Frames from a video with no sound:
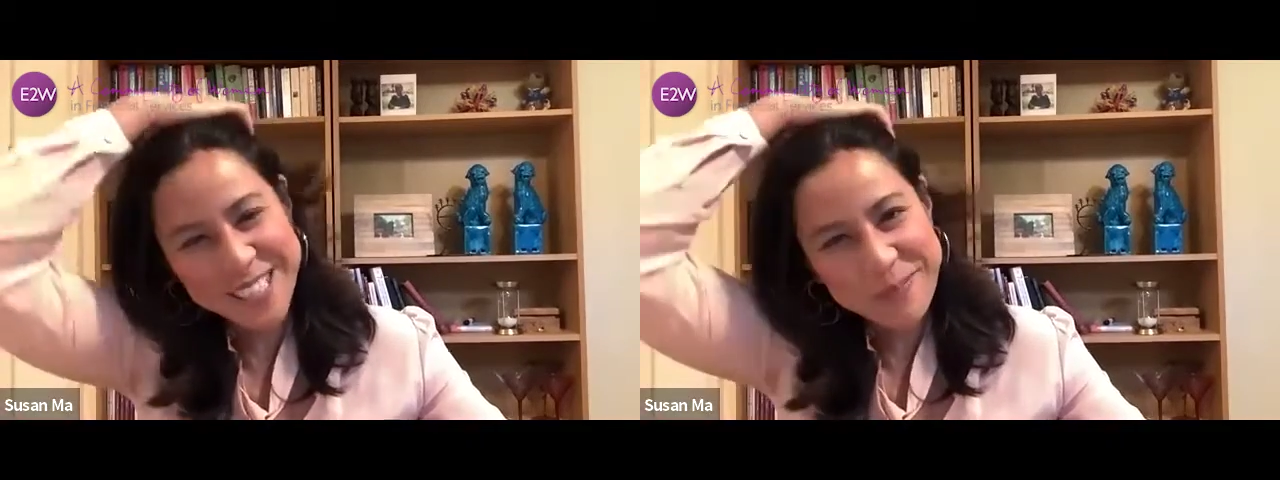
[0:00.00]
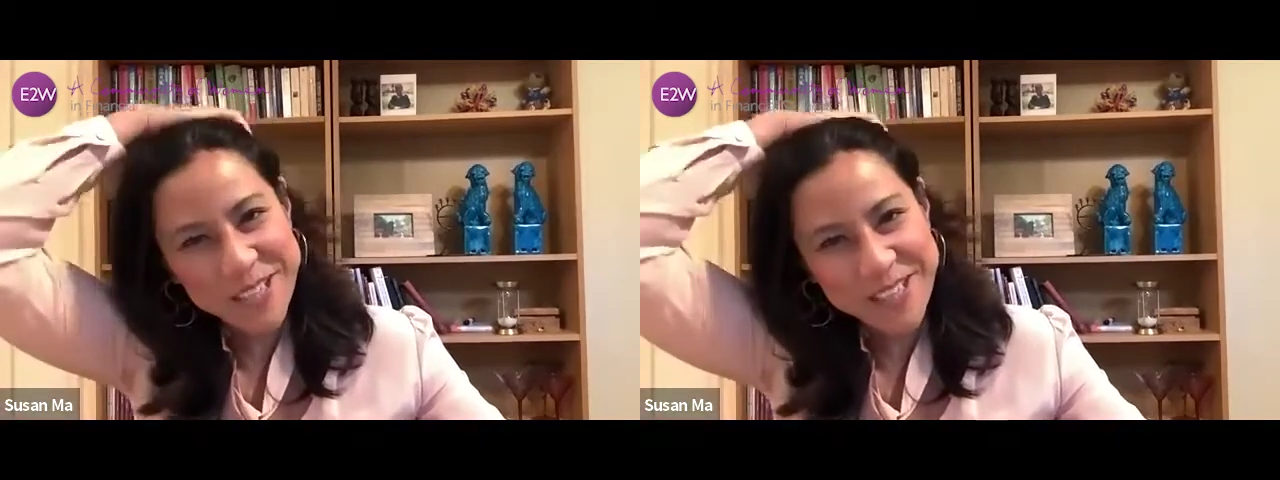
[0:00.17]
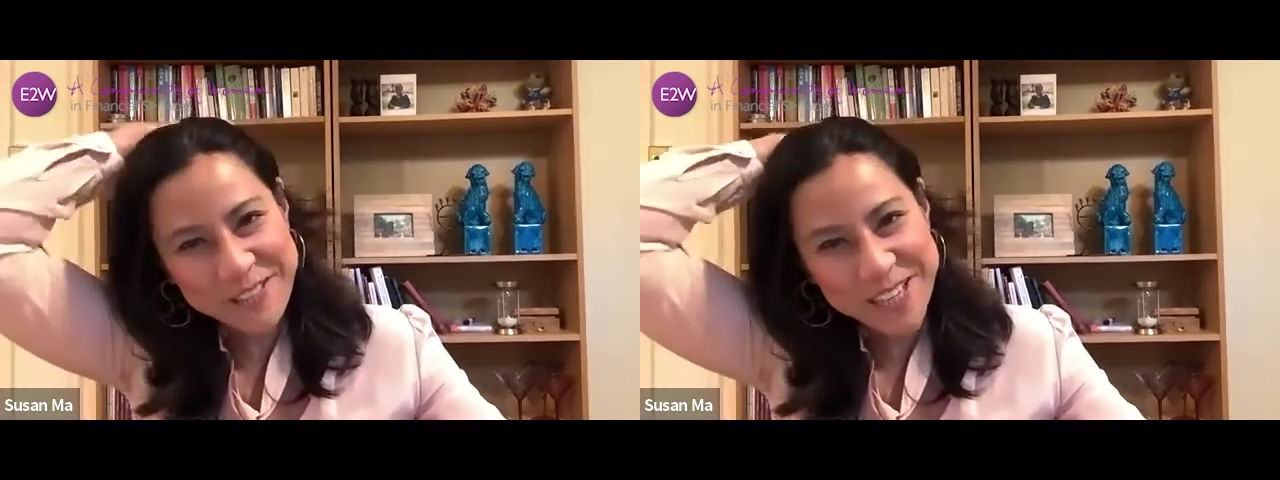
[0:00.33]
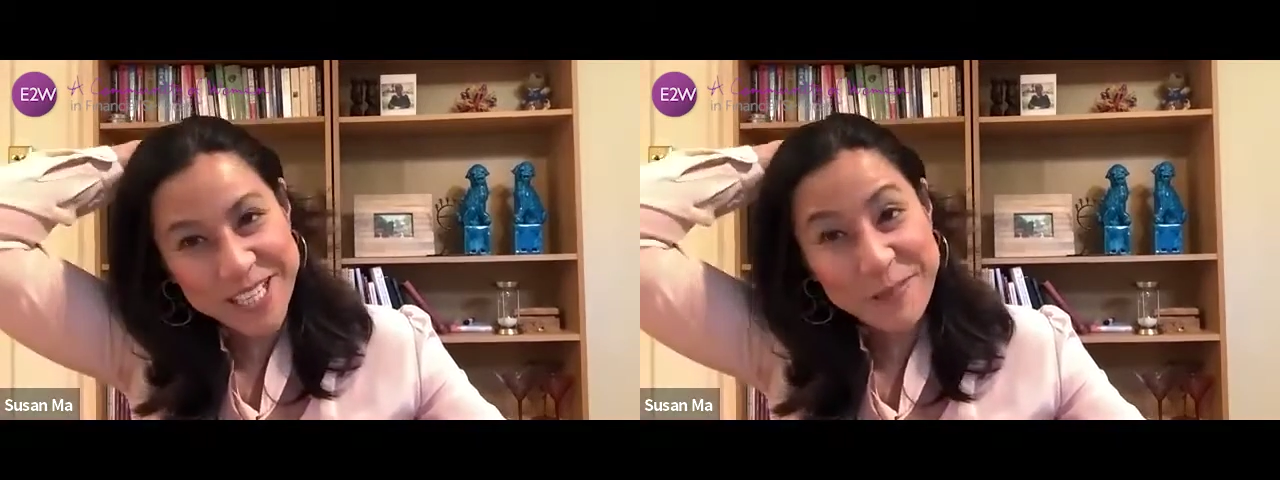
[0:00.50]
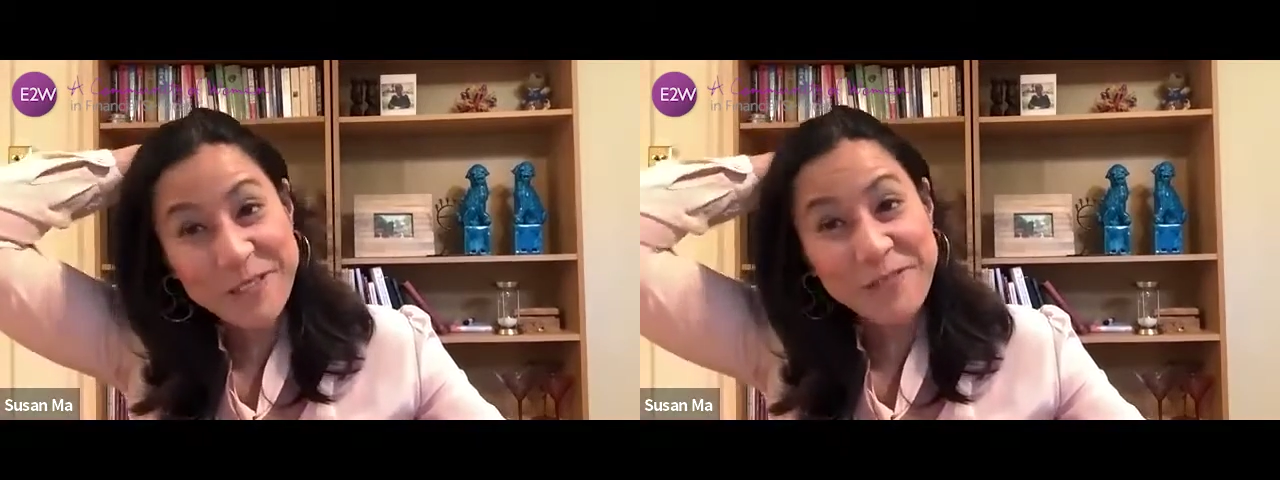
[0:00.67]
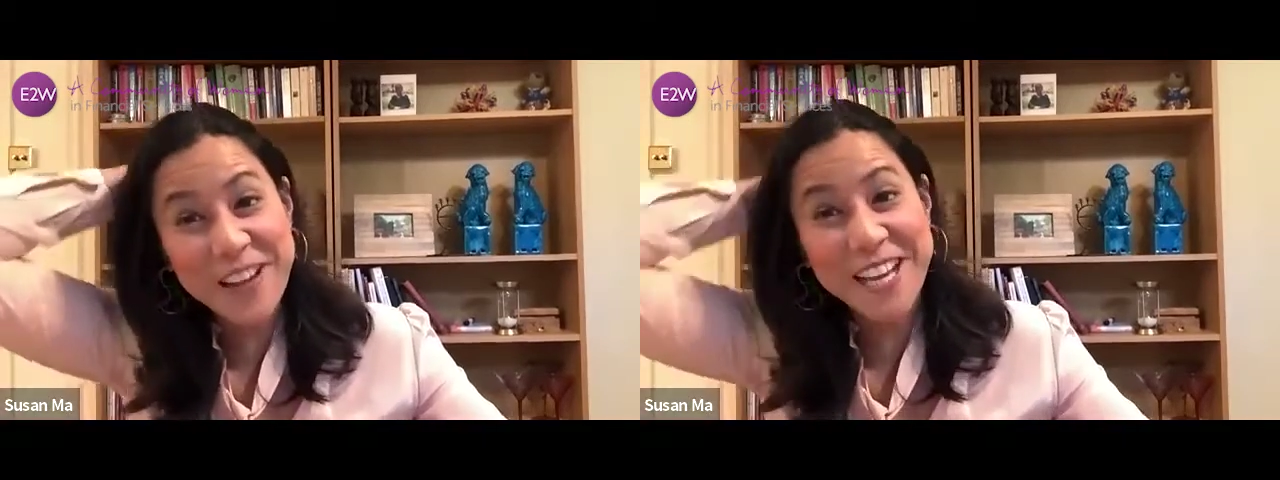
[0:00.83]
It's my it's
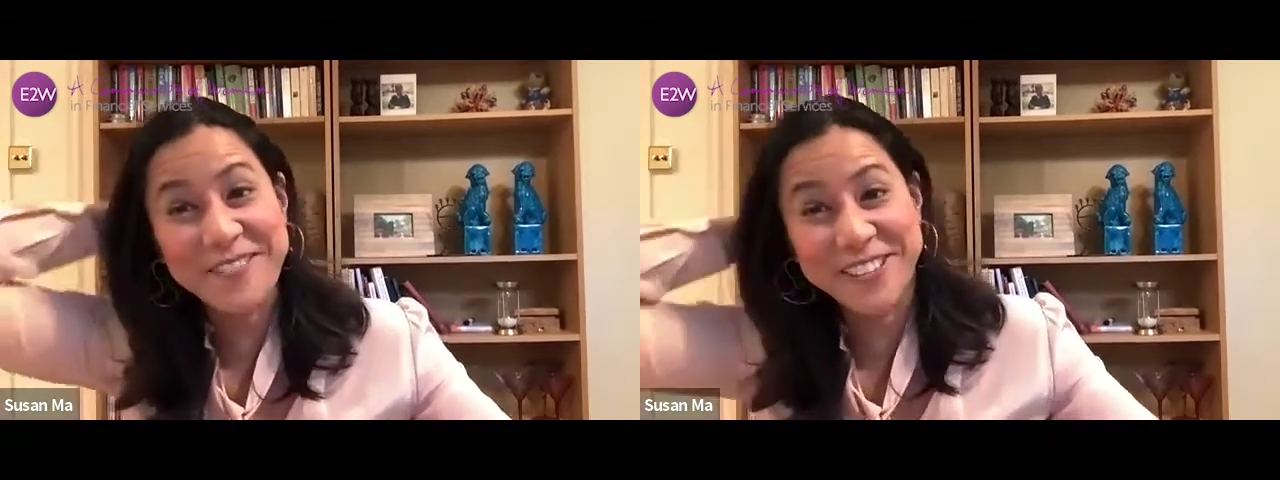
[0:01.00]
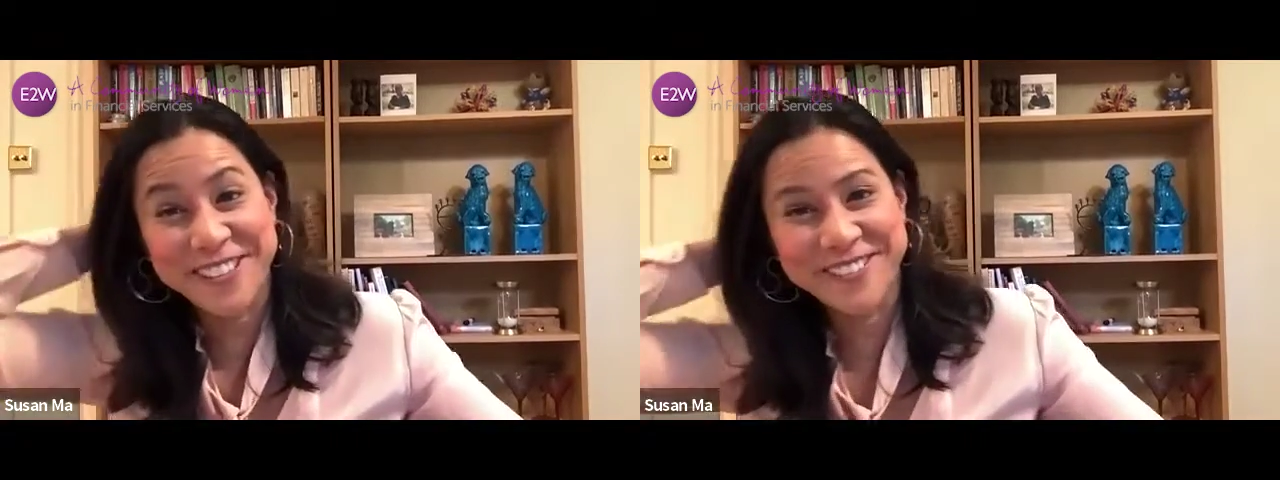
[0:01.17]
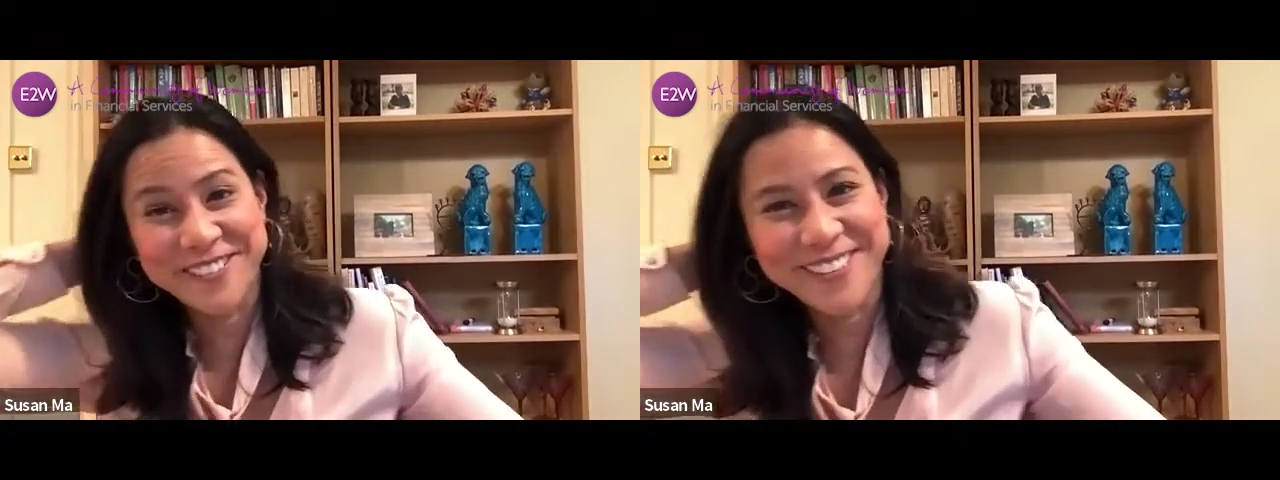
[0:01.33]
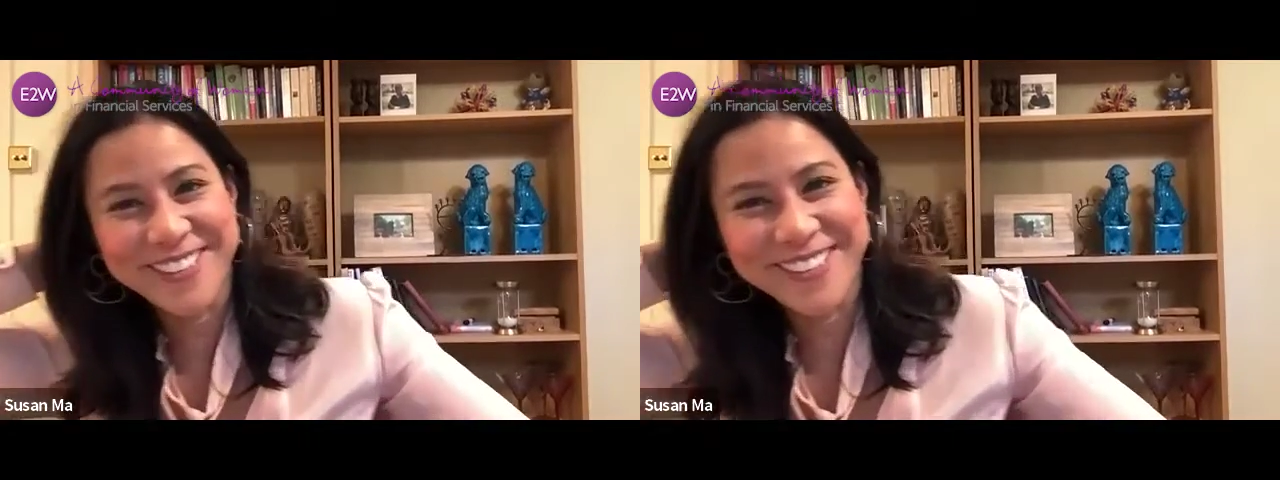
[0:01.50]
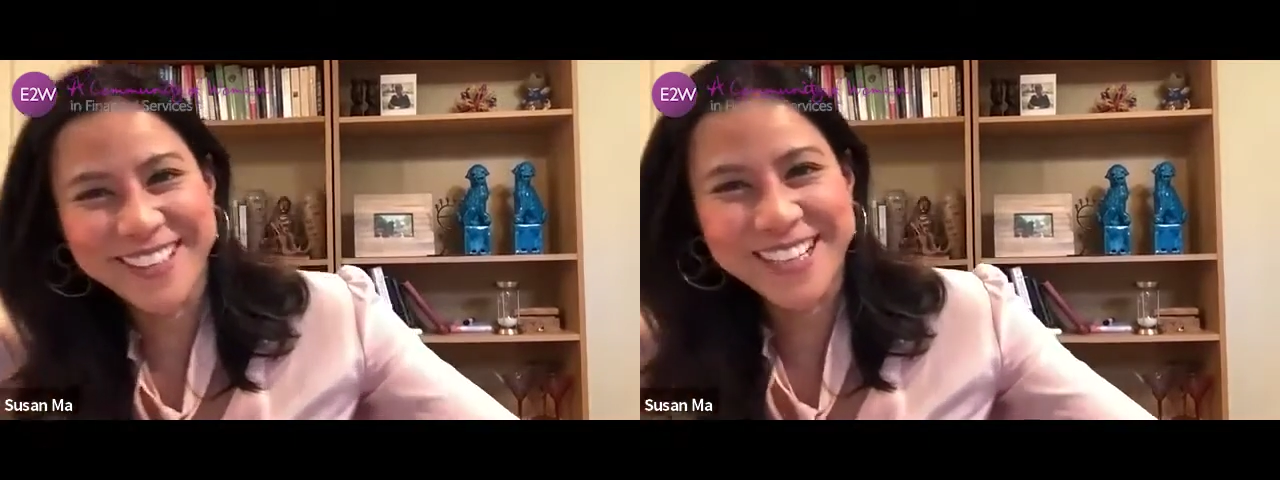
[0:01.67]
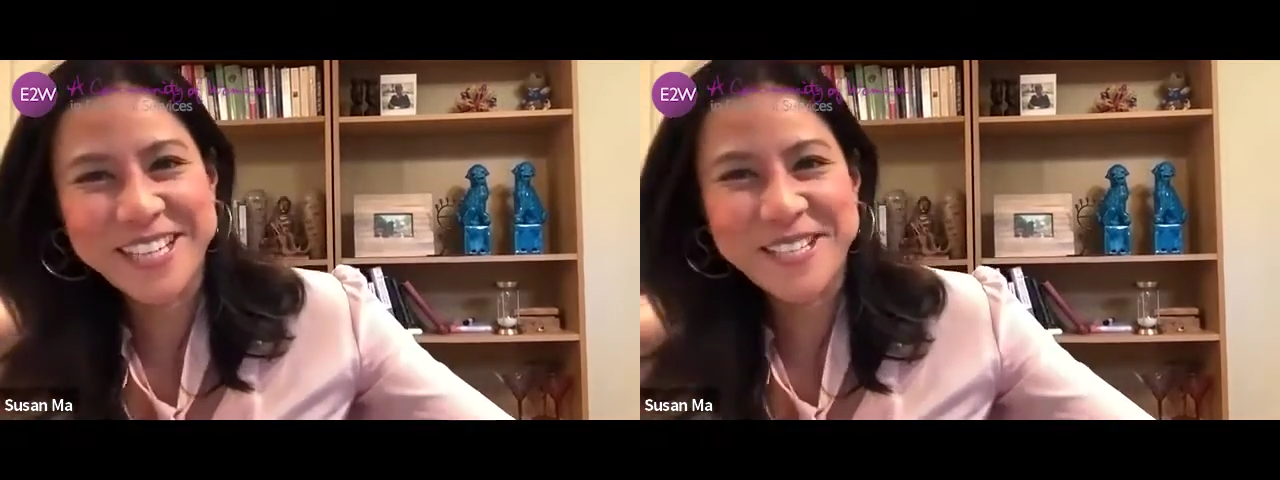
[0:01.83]
my favorite
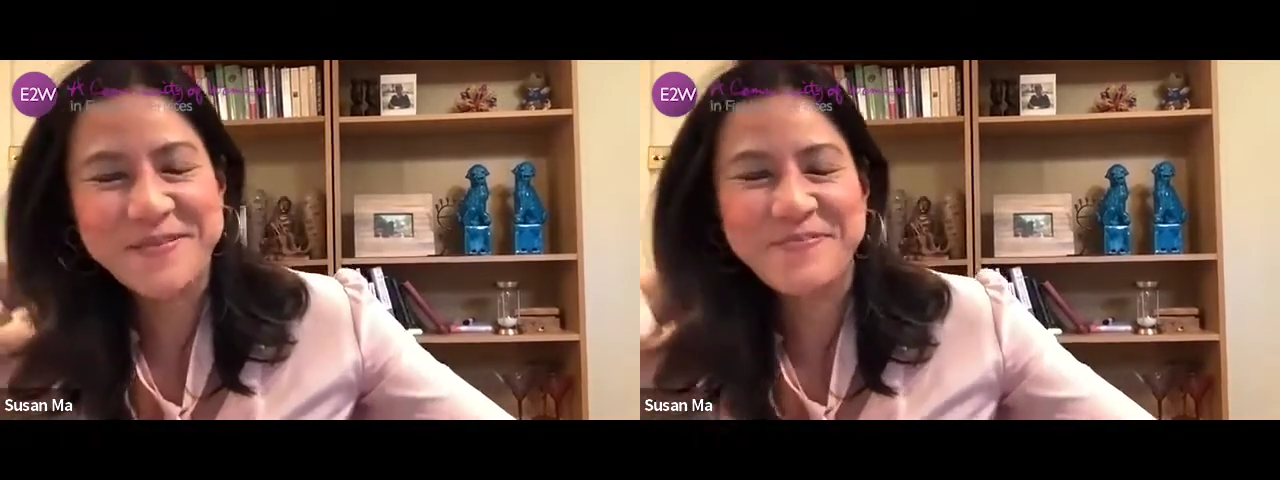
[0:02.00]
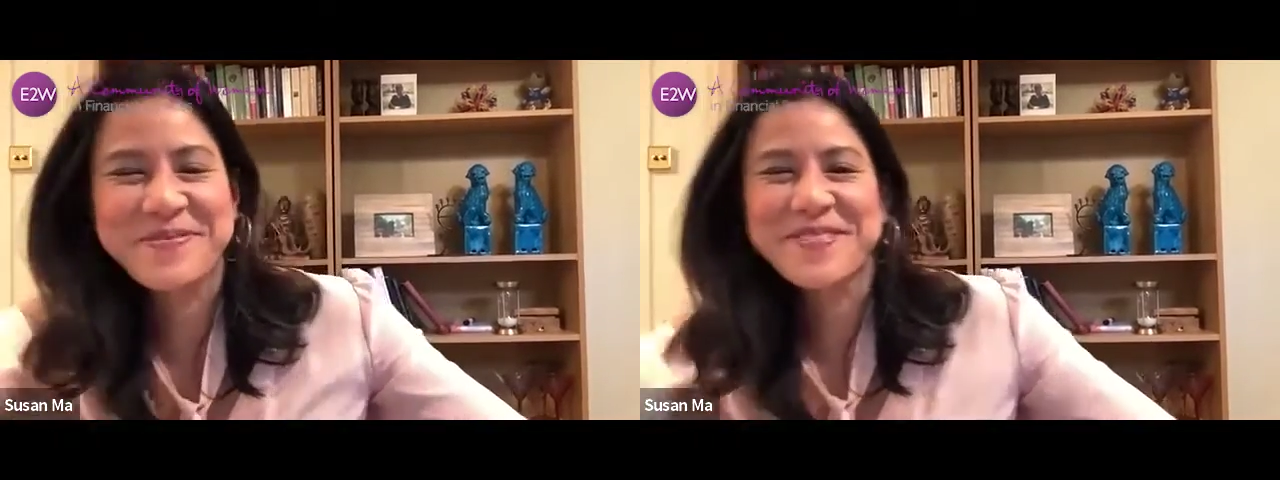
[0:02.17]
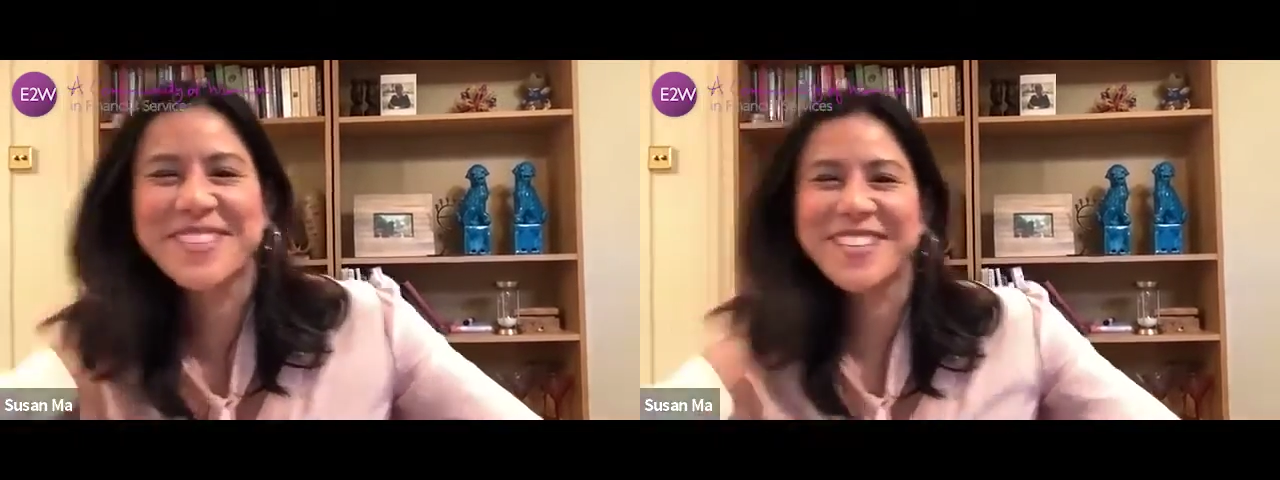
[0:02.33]
um,